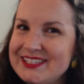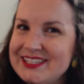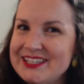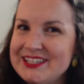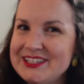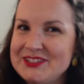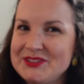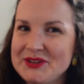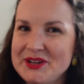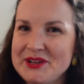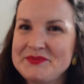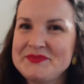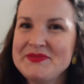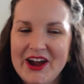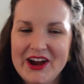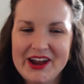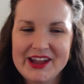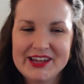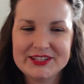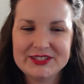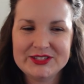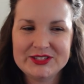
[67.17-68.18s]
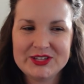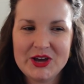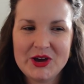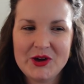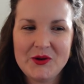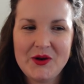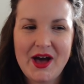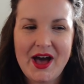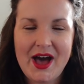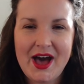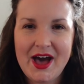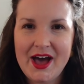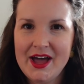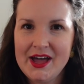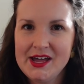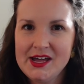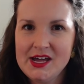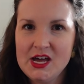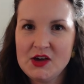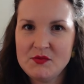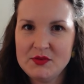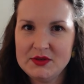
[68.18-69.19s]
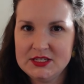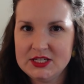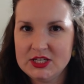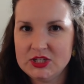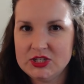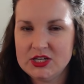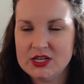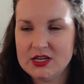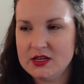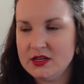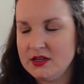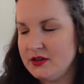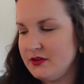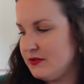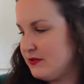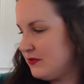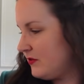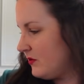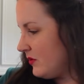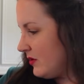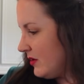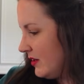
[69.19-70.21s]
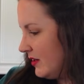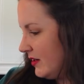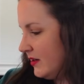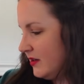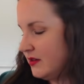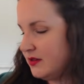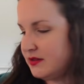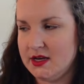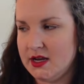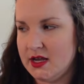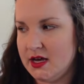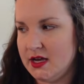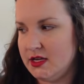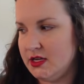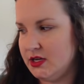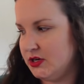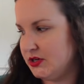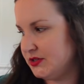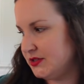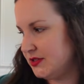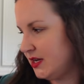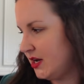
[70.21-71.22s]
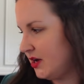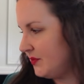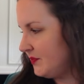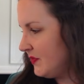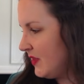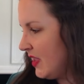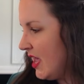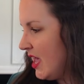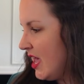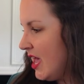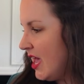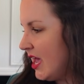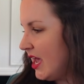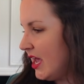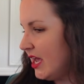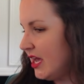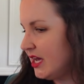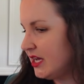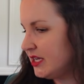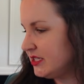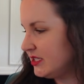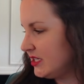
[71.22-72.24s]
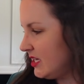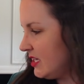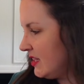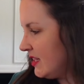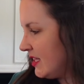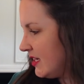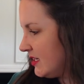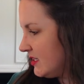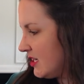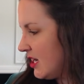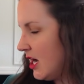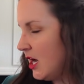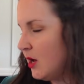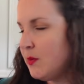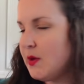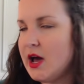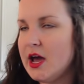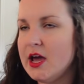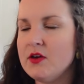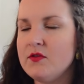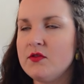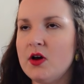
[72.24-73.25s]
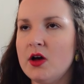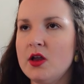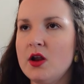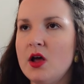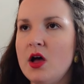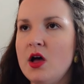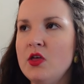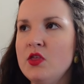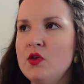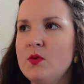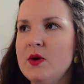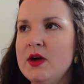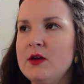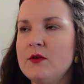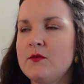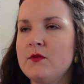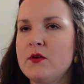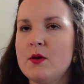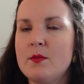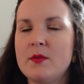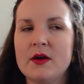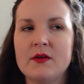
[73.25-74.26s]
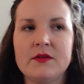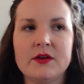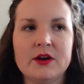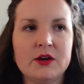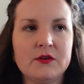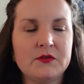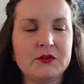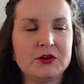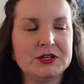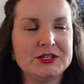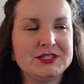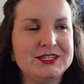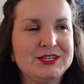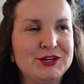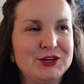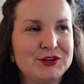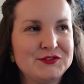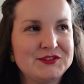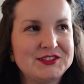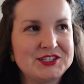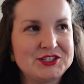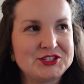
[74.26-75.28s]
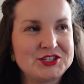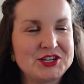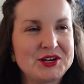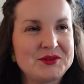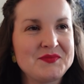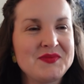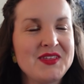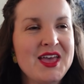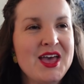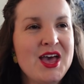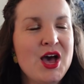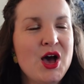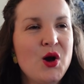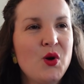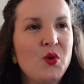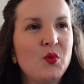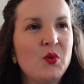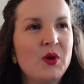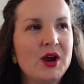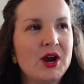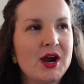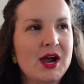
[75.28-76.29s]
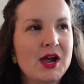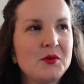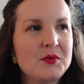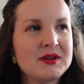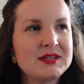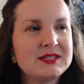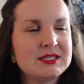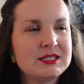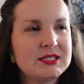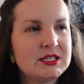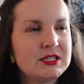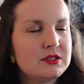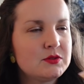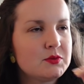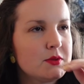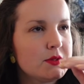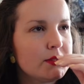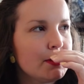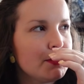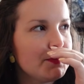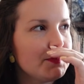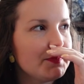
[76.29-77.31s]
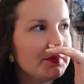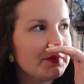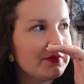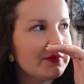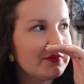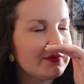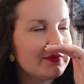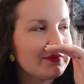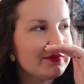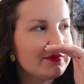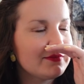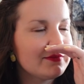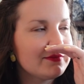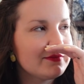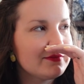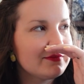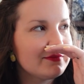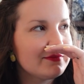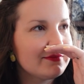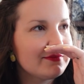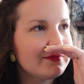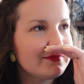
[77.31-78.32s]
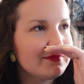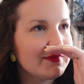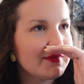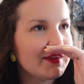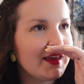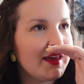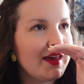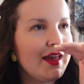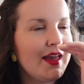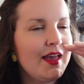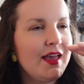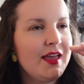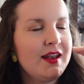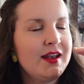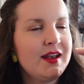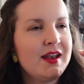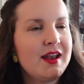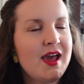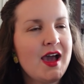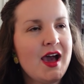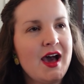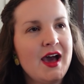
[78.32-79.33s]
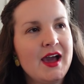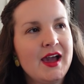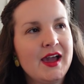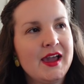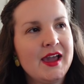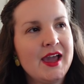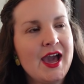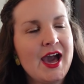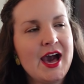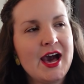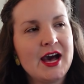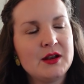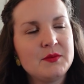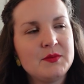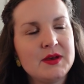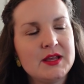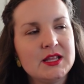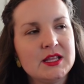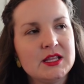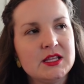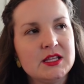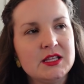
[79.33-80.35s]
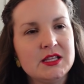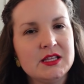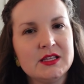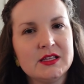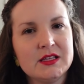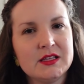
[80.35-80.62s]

get into it. All right, so I have been teaching for 9 years now. And in that time, I have gone all the way from my very first year of teaching, where I went to teach rhythm, and I had been